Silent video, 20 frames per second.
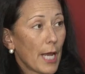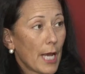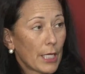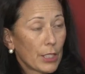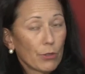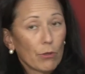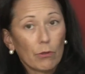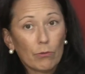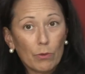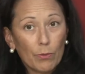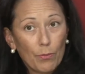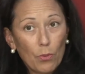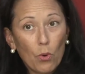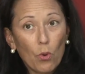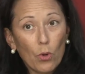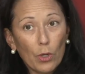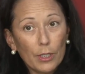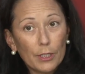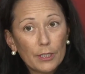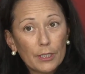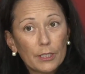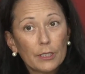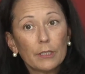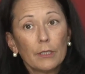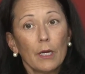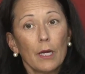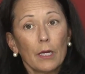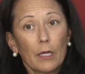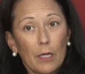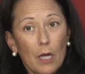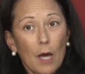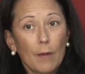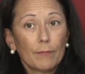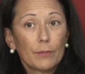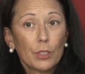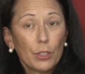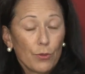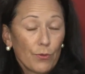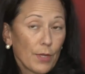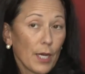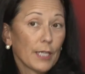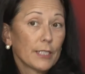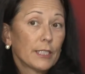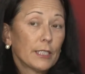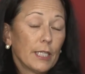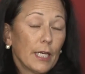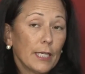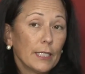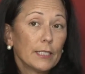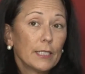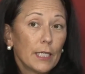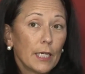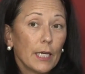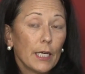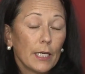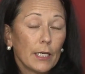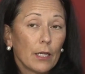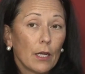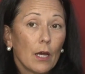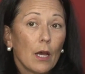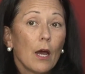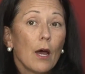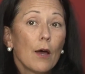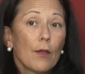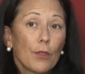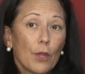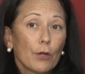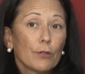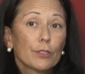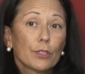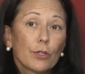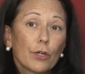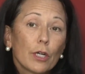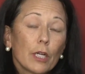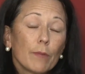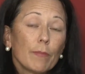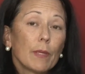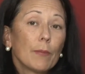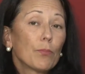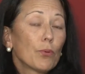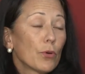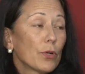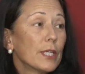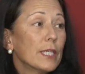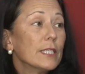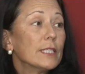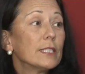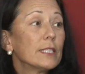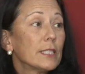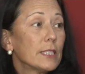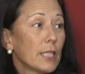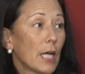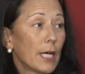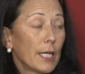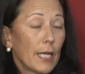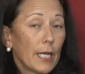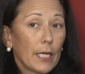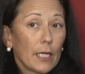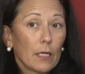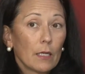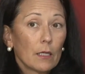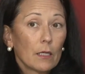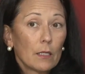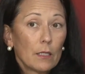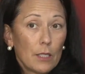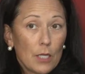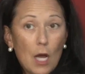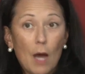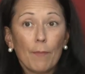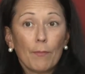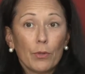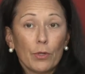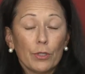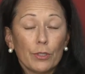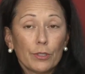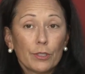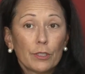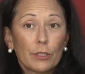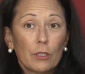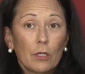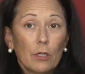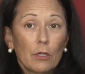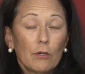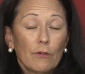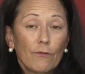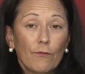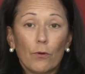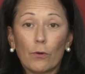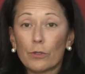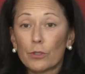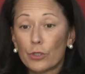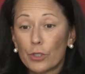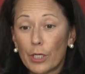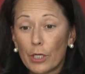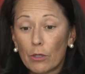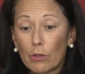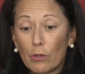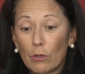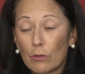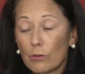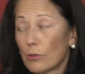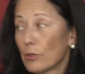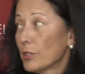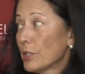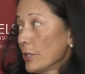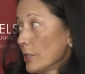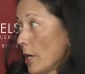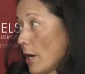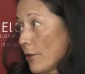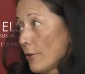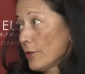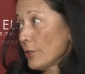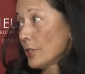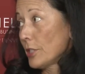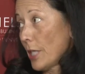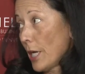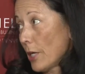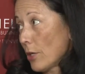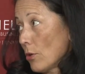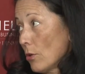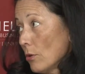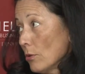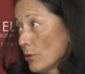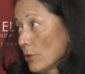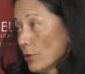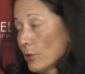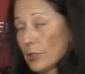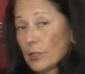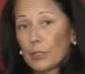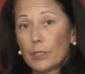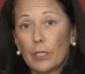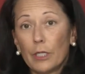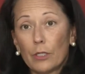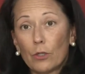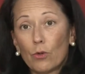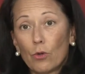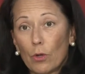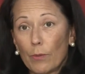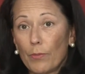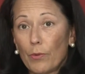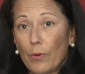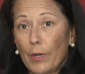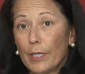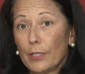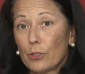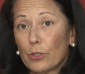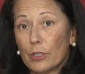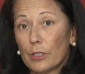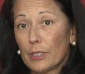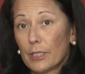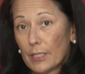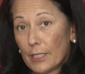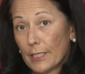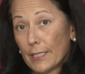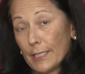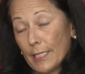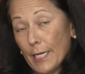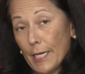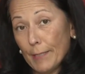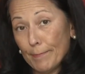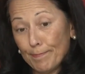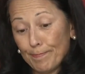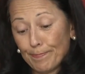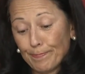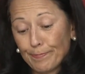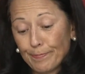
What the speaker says: annual reports come 2018, those are going to be pretty stunning numbers for shareholders and other stakeholders in corporations to see.